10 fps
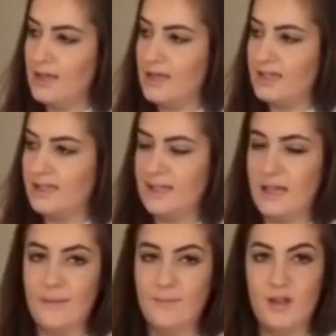It's
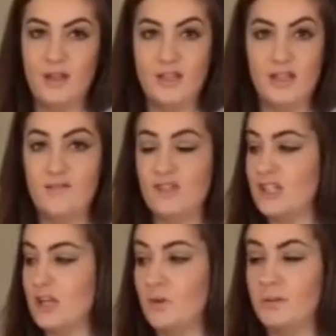even
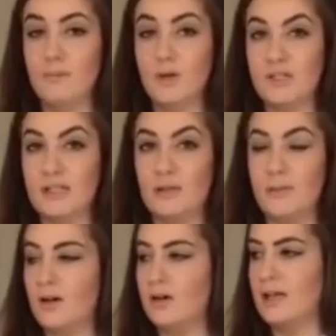slower than most on the
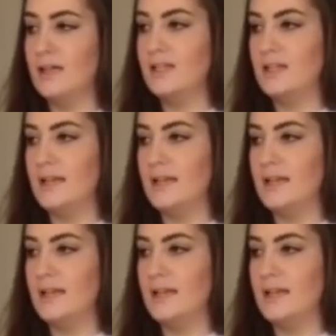market,